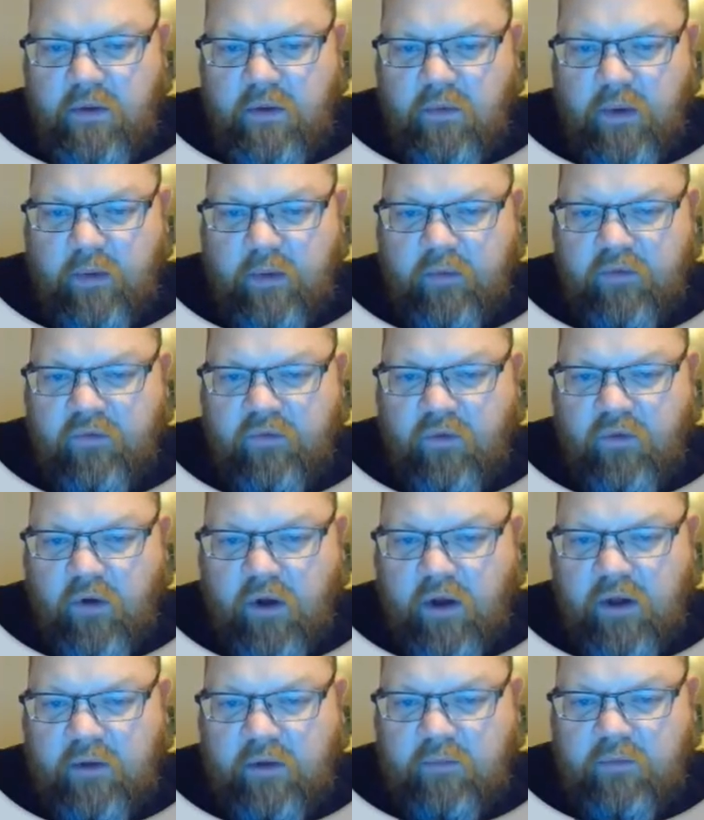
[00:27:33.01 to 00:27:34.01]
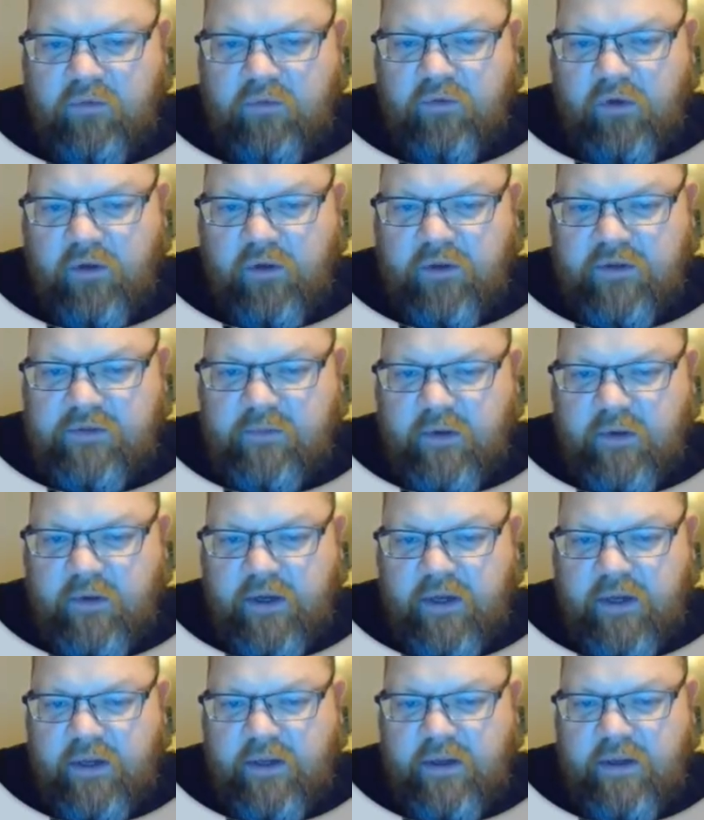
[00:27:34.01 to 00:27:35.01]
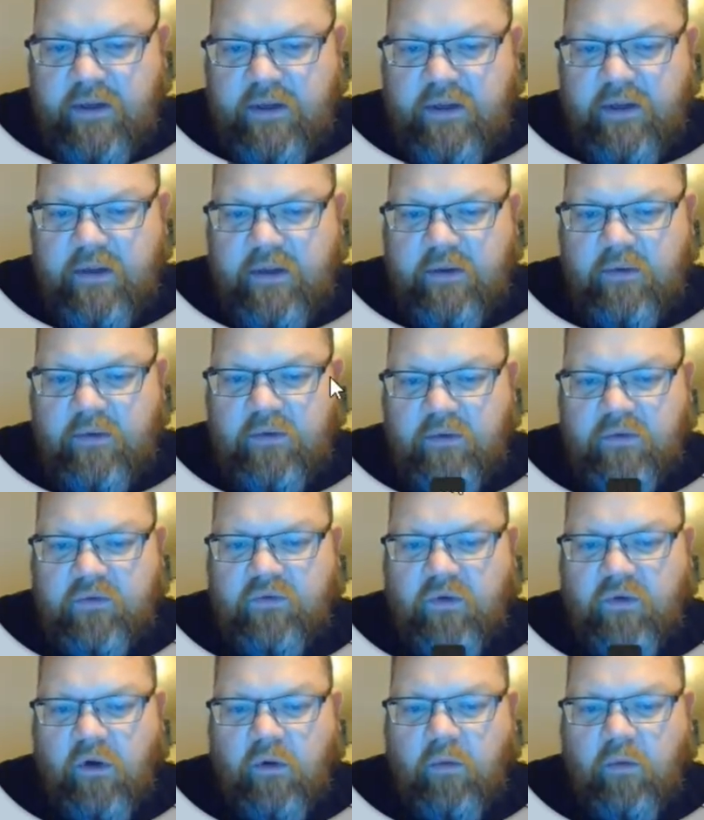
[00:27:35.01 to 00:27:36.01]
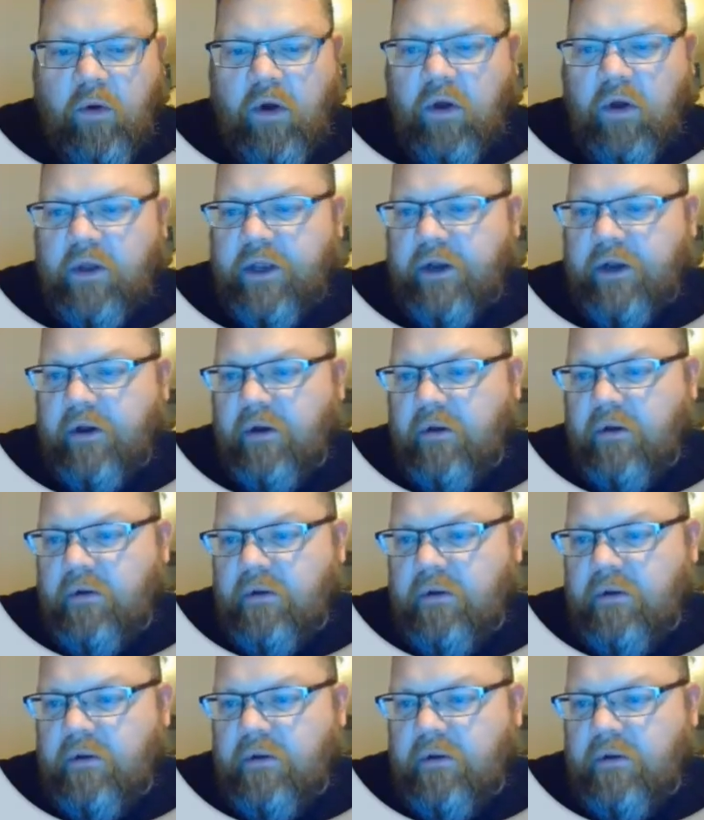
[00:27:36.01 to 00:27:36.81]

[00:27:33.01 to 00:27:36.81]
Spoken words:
We'll draw it this way. We'll draw a wall here.